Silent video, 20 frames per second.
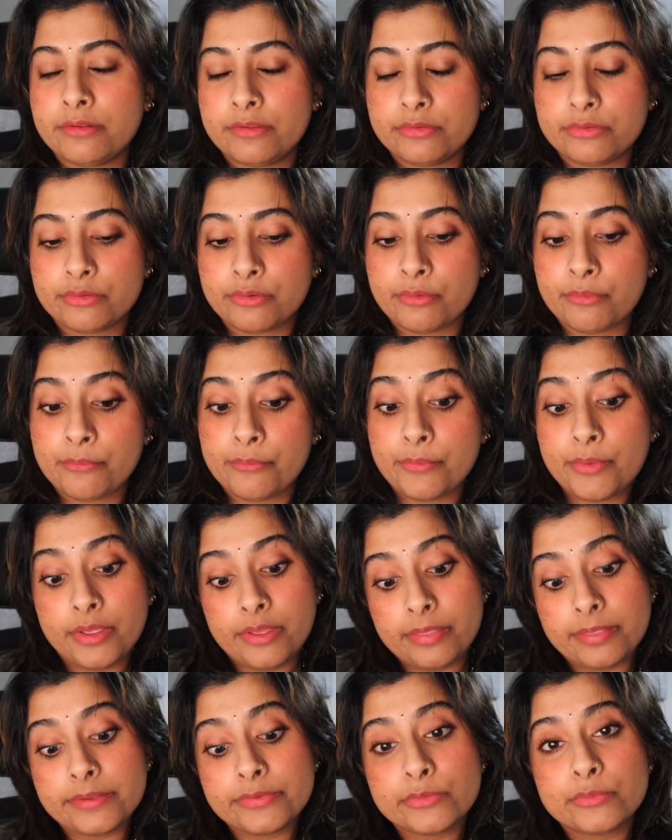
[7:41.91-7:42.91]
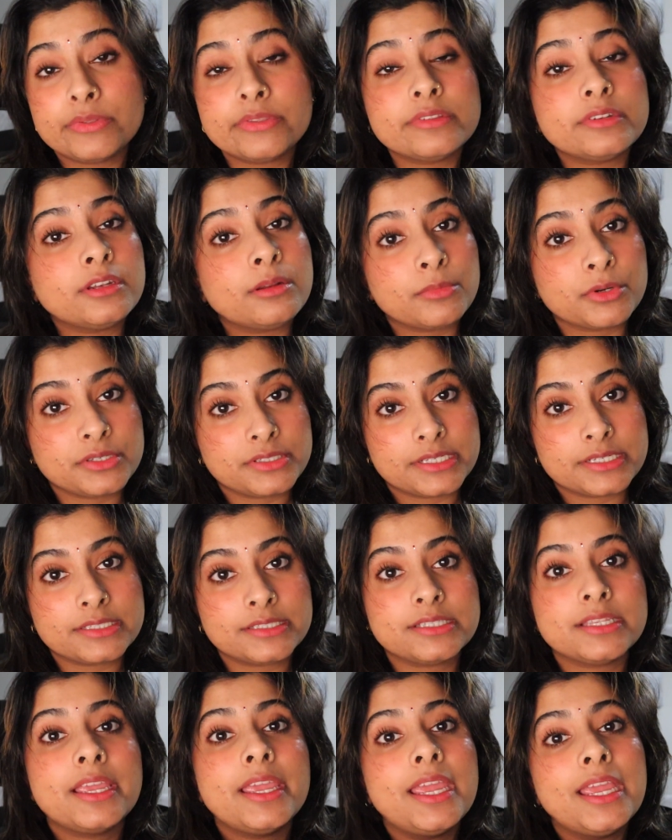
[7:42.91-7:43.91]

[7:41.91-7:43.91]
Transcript: So this one's number 6.